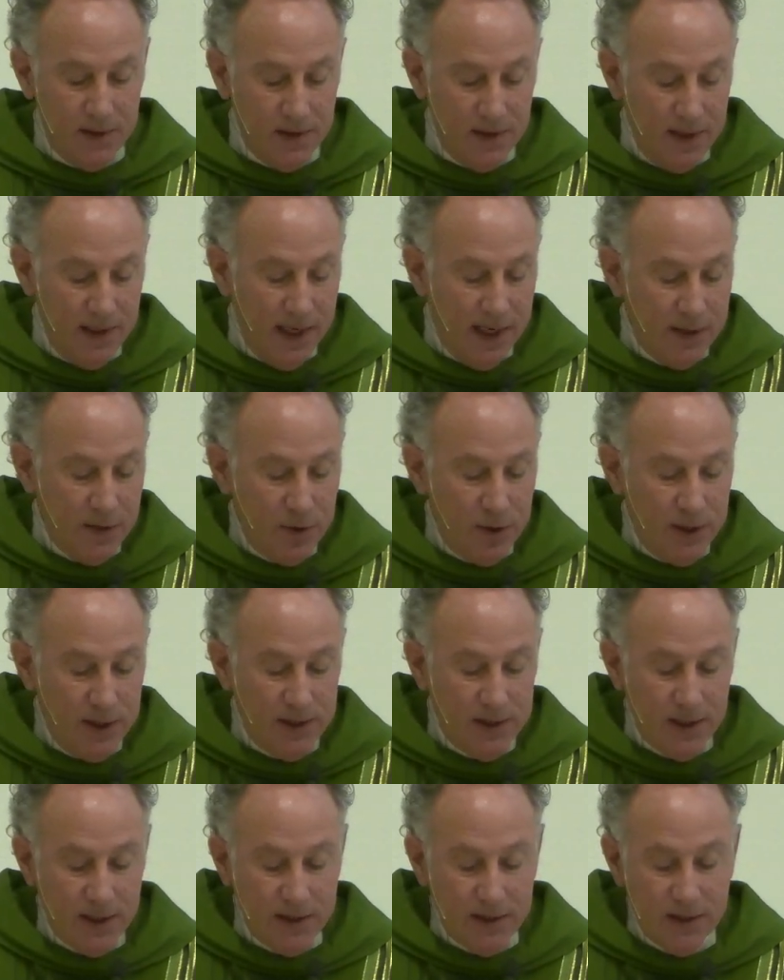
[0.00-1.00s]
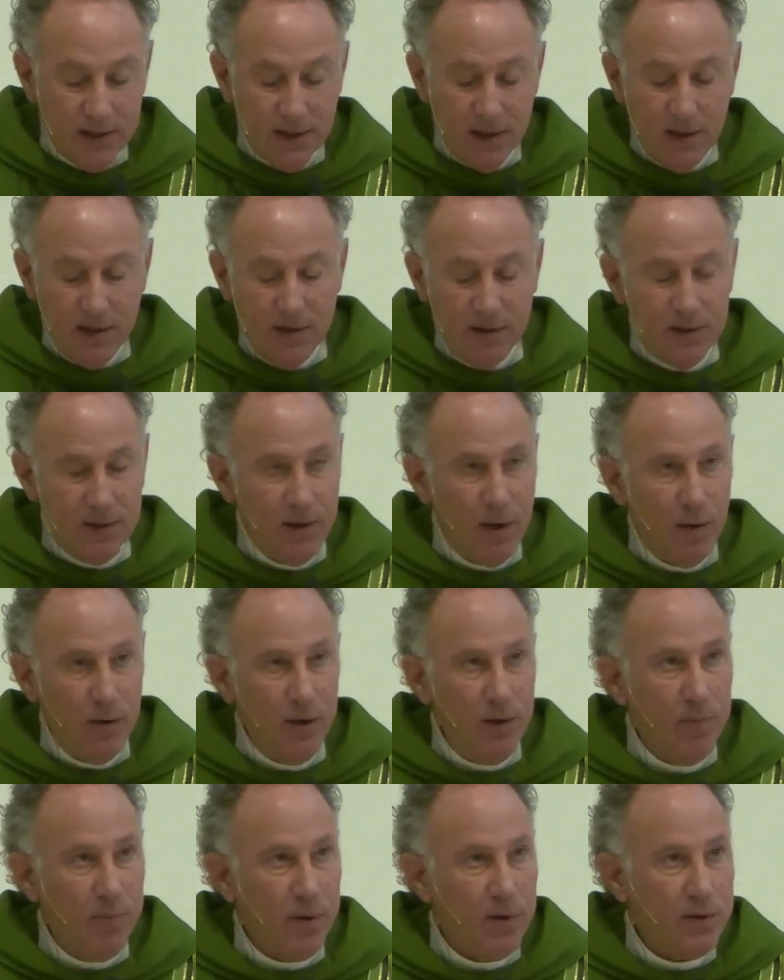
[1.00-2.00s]
Again, Jesus is the
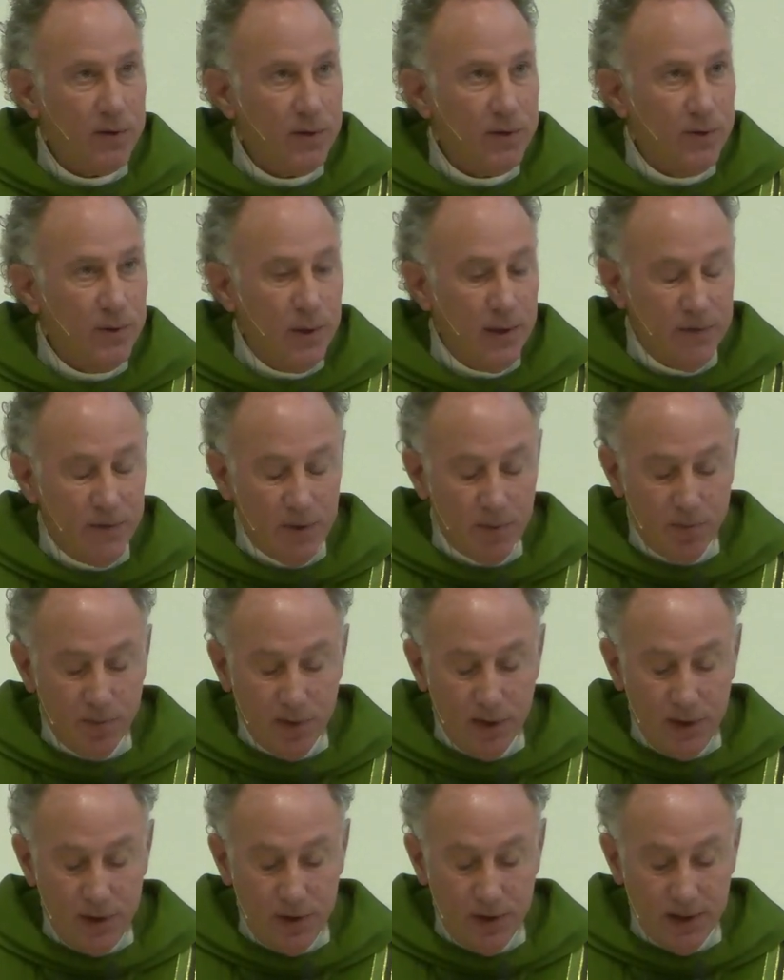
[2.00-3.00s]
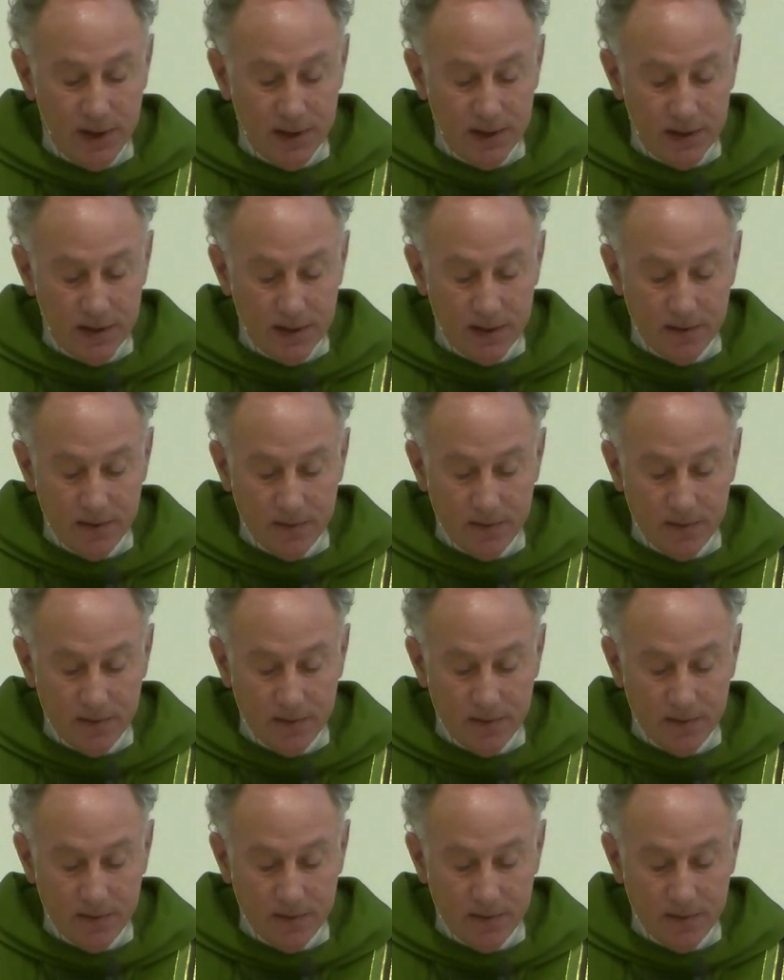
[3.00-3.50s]
only person who ever preached this.